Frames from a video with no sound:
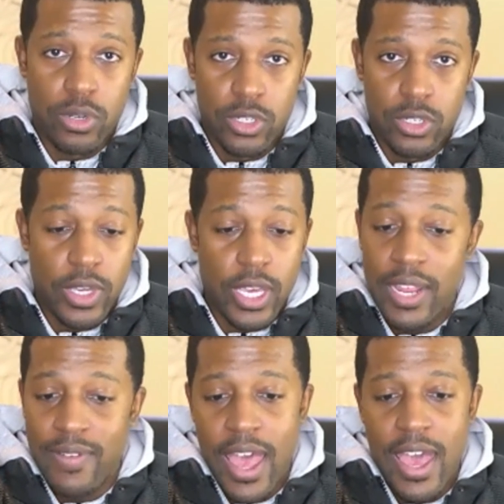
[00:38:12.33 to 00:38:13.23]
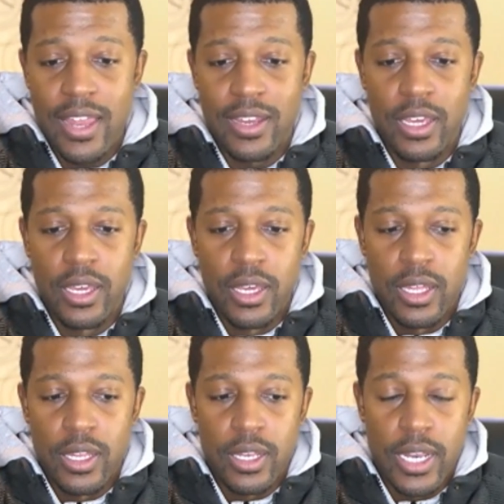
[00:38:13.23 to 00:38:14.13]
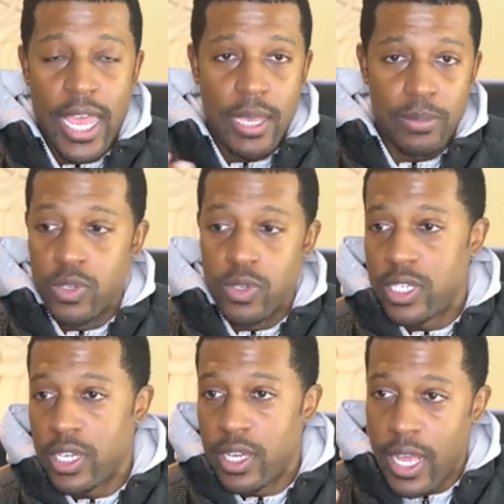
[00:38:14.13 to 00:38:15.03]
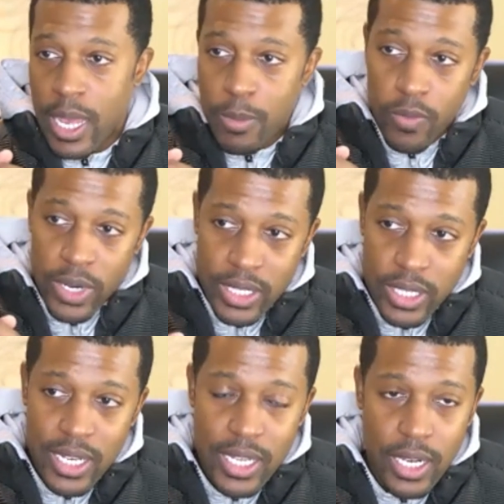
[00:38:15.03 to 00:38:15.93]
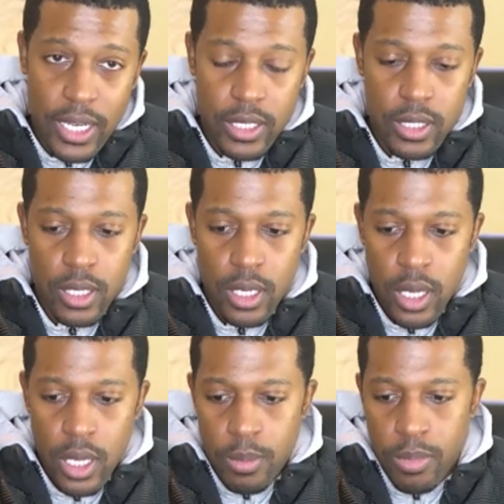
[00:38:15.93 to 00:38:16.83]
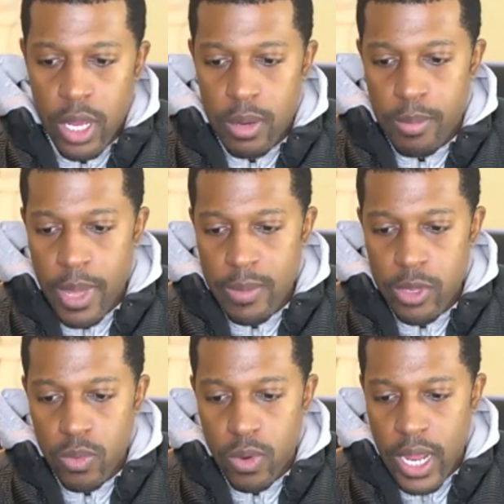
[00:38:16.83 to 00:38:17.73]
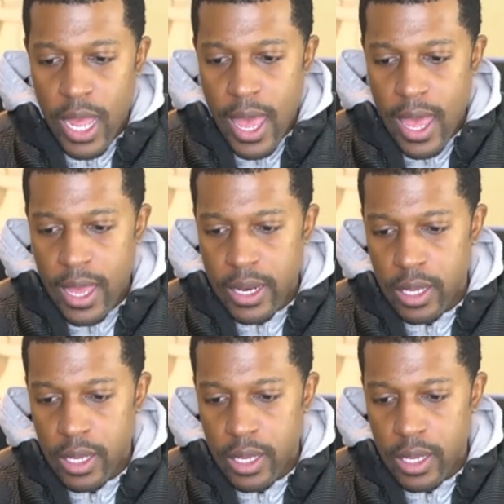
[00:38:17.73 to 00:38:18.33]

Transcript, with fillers: You can't even add names. You can see your name over an attendee list, but maybe you want to add,